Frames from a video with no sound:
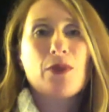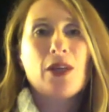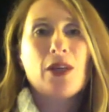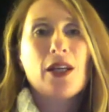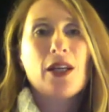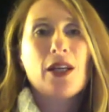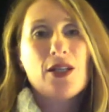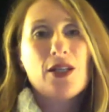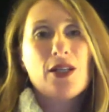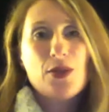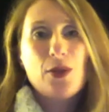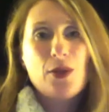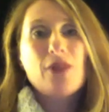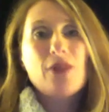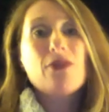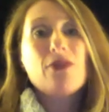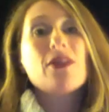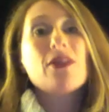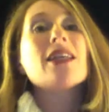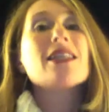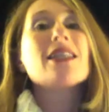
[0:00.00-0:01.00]
So
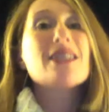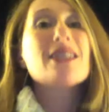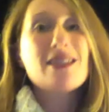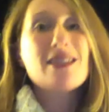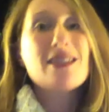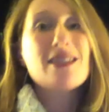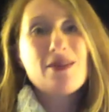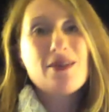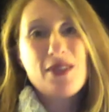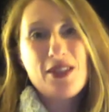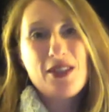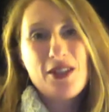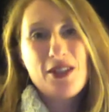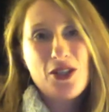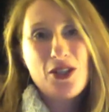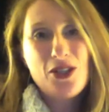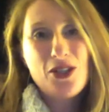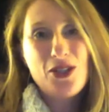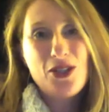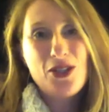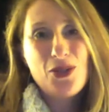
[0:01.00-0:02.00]
if this is something that
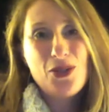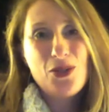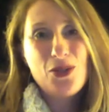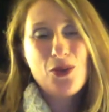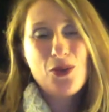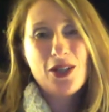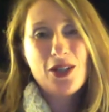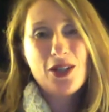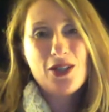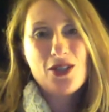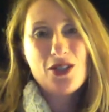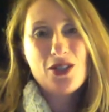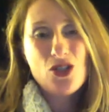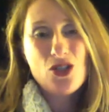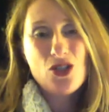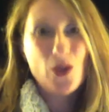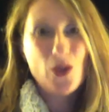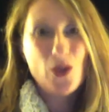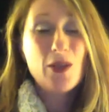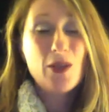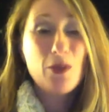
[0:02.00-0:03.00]
you want to
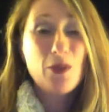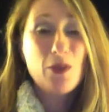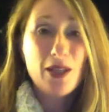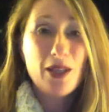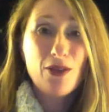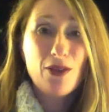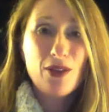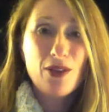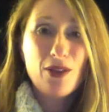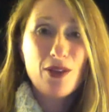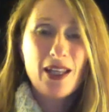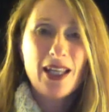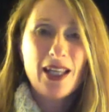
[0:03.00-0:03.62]
join with,